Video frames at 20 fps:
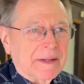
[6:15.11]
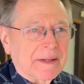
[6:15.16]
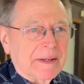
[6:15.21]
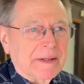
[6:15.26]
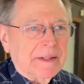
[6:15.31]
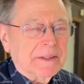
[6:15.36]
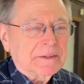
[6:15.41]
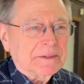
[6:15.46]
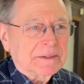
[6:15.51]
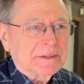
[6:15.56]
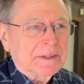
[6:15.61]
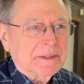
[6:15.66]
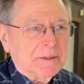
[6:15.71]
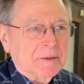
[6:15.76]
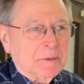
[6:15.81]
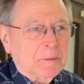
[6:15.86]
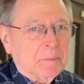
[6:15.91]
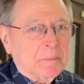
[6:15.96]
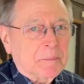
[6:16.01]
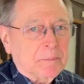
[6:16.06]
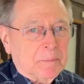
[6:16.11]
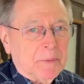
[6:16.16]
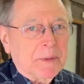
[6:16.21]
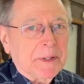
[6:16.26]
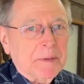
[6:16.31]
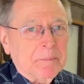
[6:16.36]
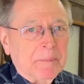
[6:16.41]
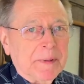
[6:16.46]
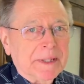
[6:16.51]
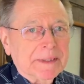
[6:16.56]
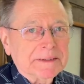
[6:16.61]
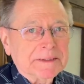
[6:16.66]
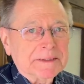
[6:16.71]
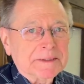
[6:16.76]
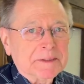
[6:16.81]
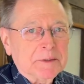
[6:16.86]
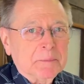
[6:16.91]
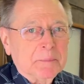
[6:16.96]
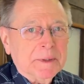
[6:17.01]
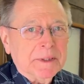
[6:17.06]
it's uh, pretty amazing
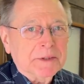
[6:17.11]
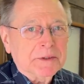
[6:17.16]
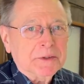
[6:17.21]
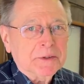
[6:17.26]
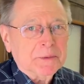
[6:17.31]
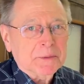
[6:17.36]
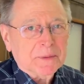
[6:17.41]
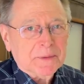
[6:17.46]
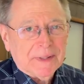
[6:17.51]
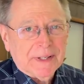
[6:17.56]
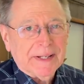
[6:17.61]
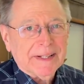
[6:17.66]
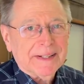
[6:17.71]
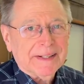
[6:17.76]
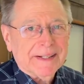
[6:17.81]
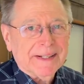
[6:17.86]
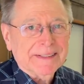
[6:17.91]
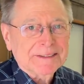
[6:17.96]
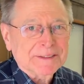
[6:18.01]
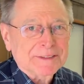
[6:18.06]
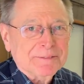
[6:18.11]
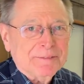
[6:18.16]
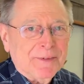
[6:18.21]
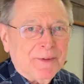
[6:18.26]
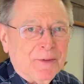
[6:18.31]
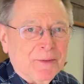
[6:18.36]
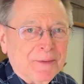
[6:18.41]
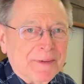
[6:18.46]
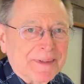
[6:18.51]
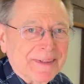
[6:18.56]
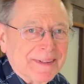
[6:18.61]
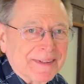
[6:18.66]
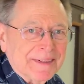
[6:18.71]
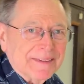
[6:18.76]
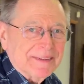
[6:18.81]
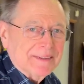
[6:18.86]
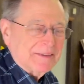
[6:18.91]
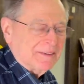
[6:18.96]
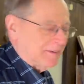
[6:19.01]
to me too. Can I catch the uh, phone? oh, sure,